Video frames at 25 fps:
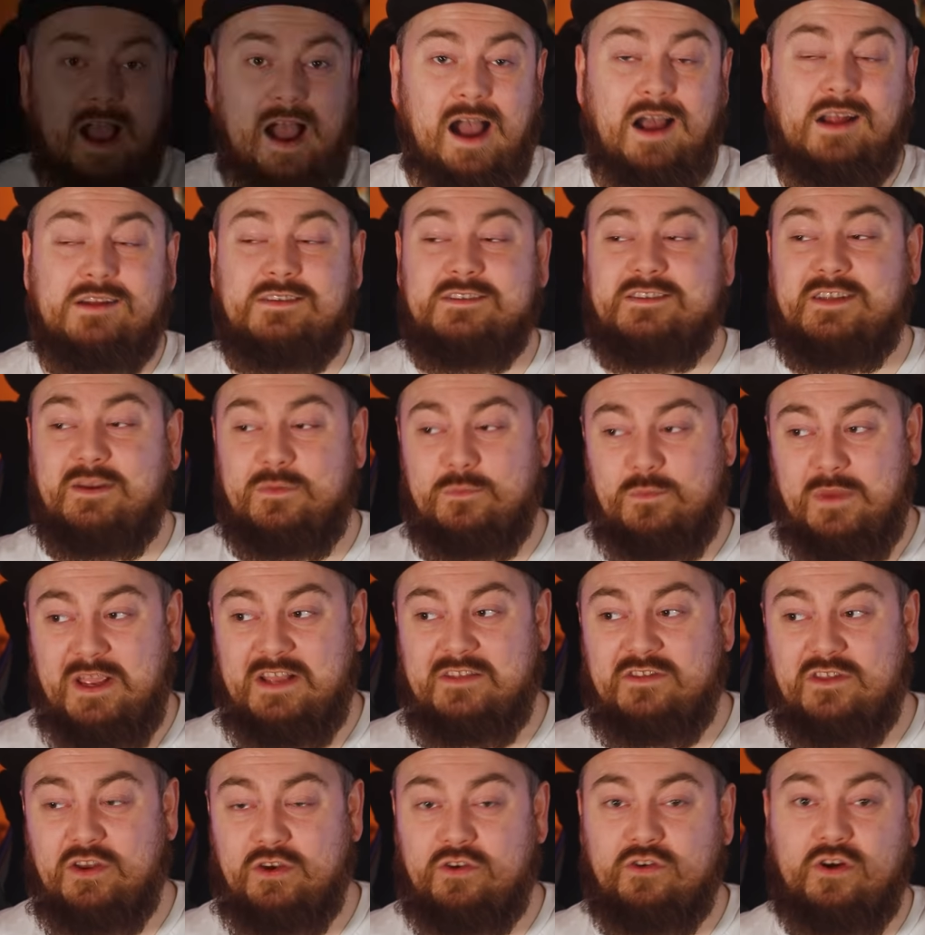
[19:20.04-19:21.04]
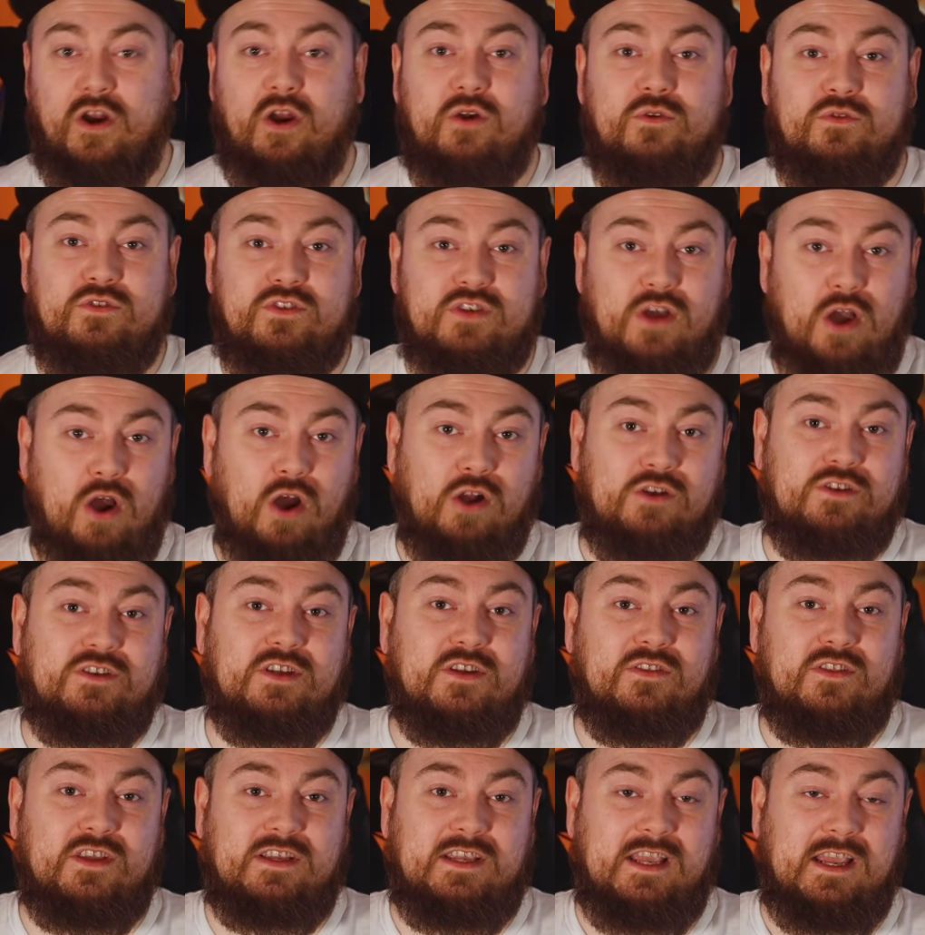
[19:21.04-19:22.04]
and it made the ground
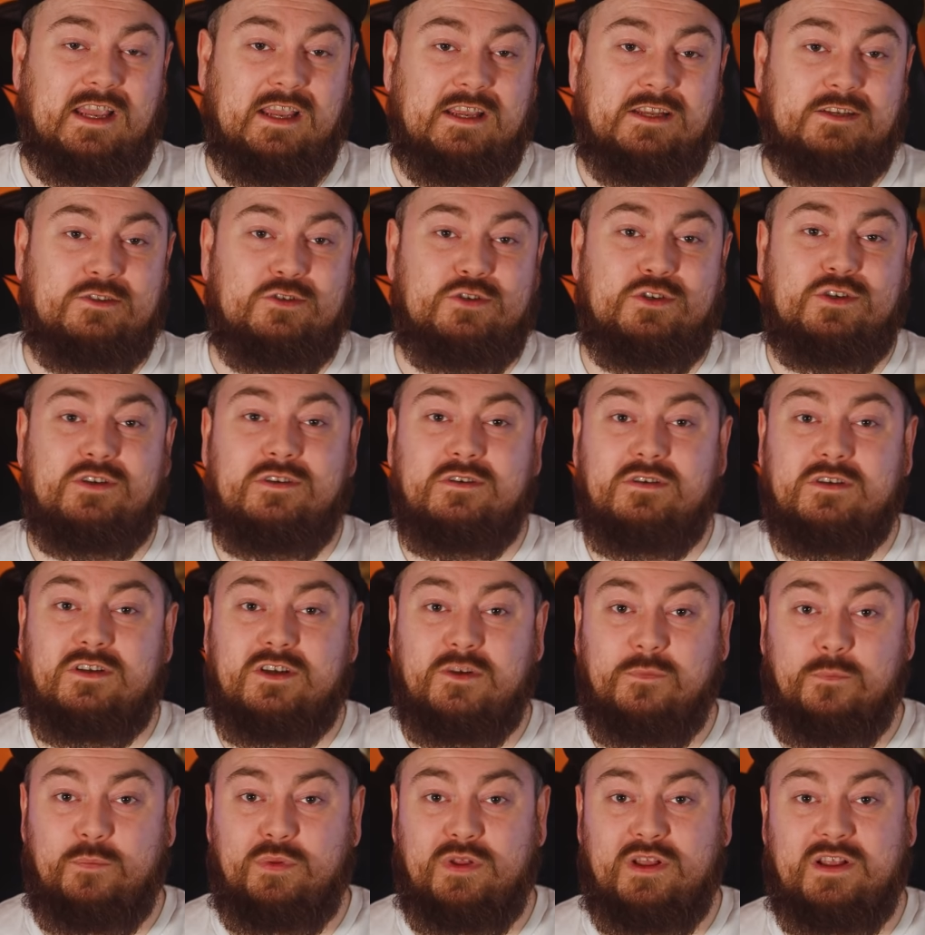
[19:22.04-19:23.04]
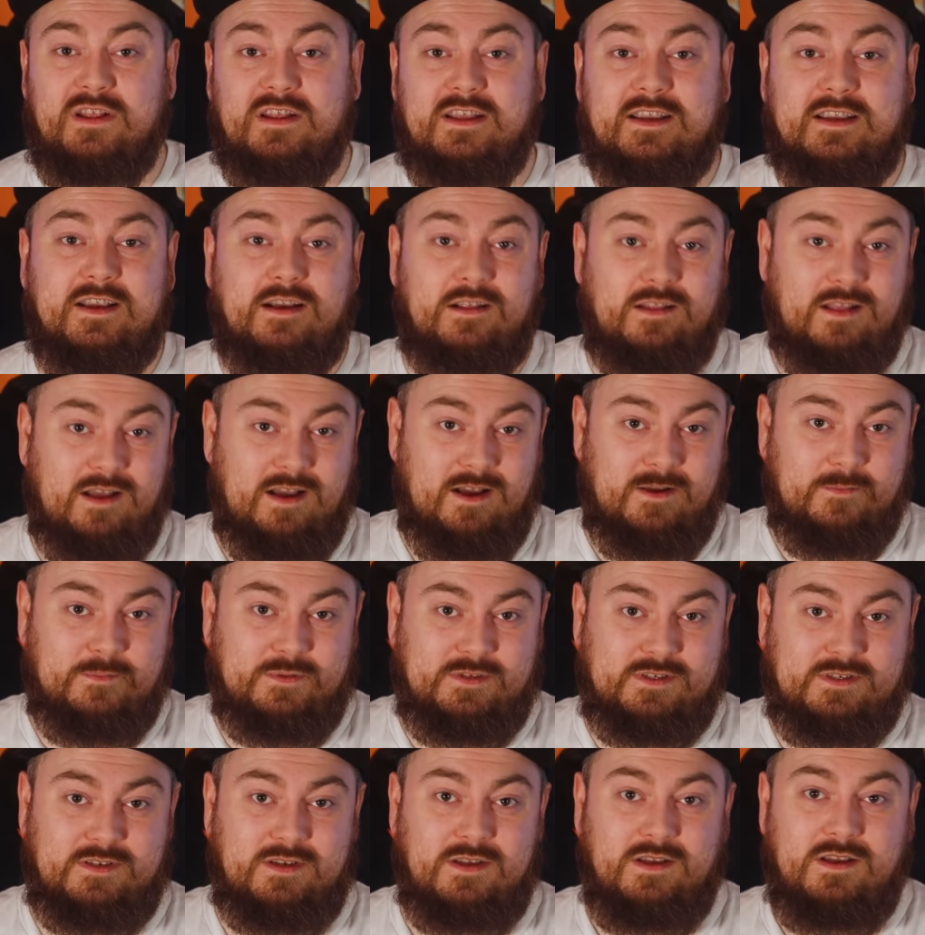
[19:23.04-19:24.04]
under the cage completely
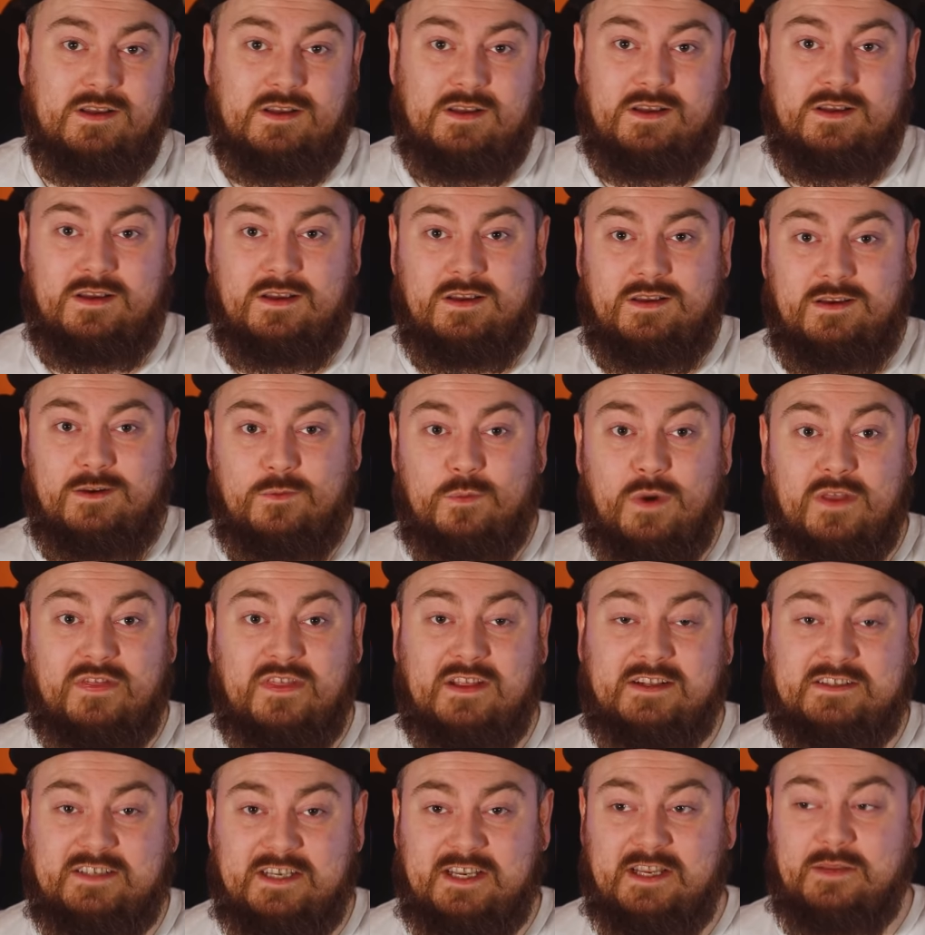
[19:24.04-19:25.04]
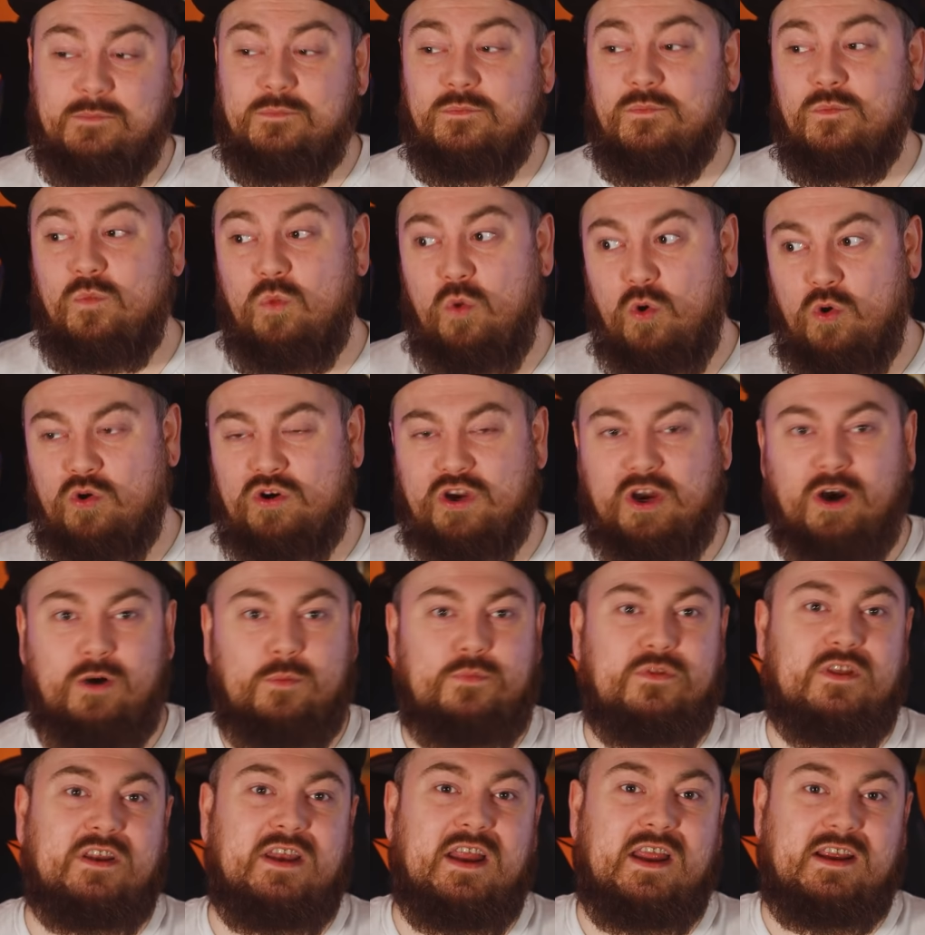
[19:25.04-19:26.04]
collapse. When the team woke
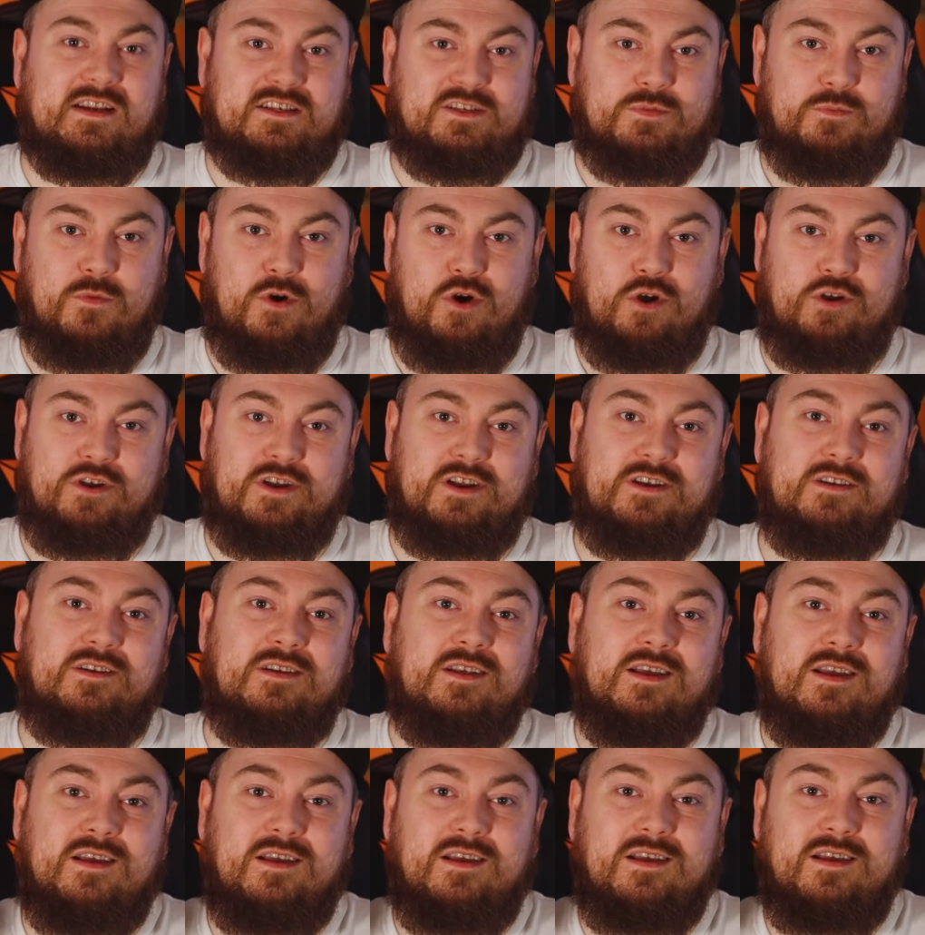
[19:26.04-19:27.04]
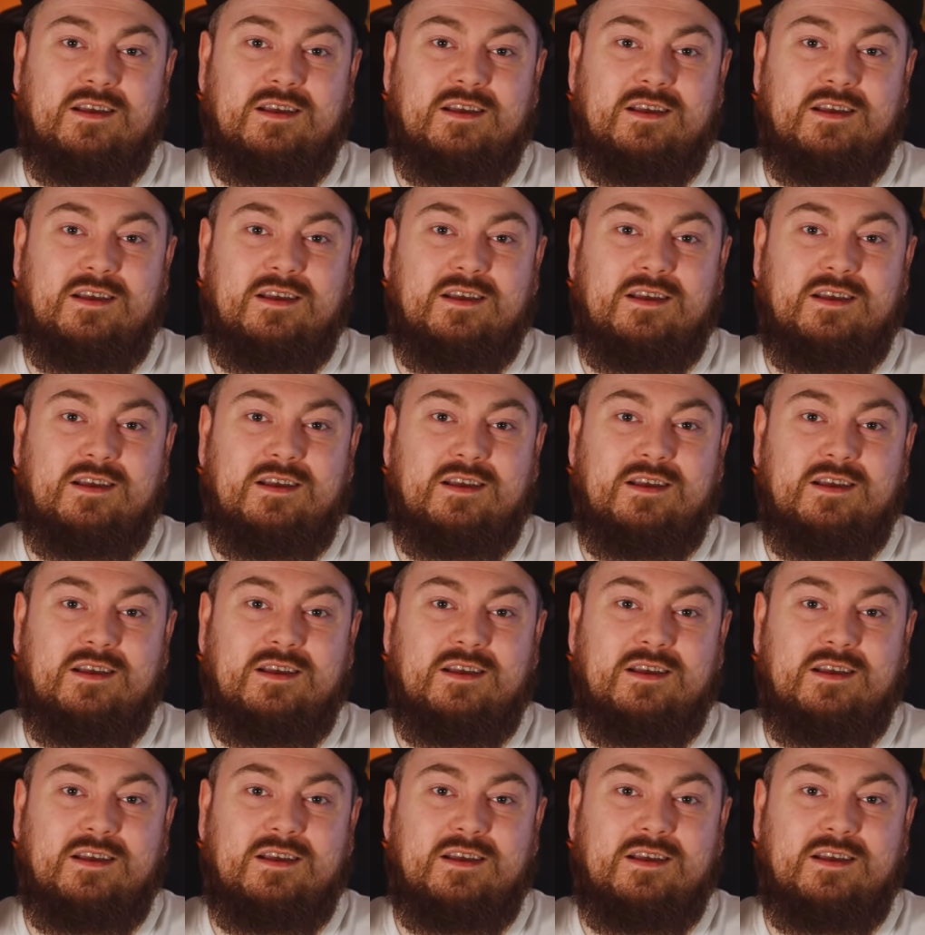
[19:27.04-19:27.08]
up the next morning,